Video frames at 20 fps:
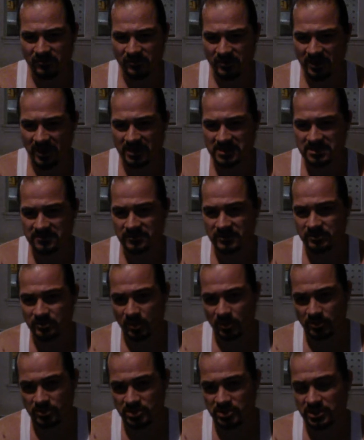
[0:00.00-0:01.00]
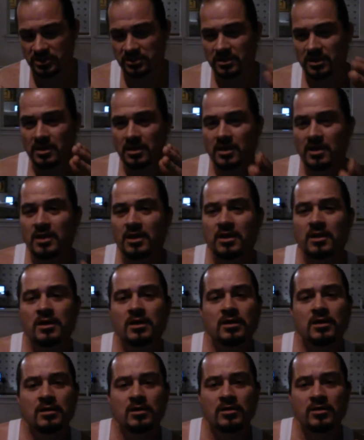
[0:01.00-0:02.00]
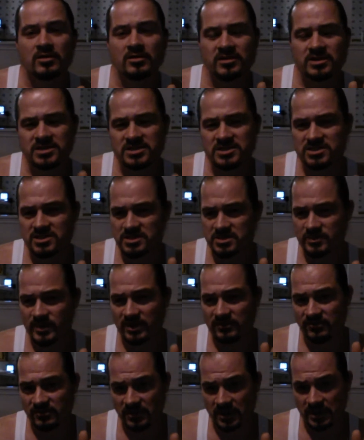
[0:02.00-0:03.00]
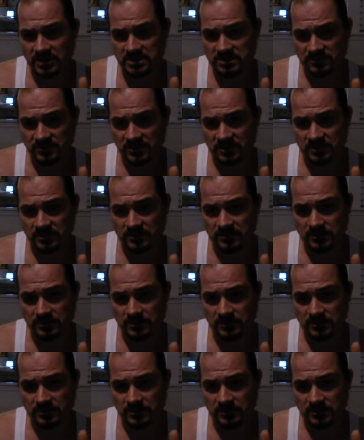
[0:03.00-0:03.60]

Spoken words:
philosophy bullshit. This is just my philosophy.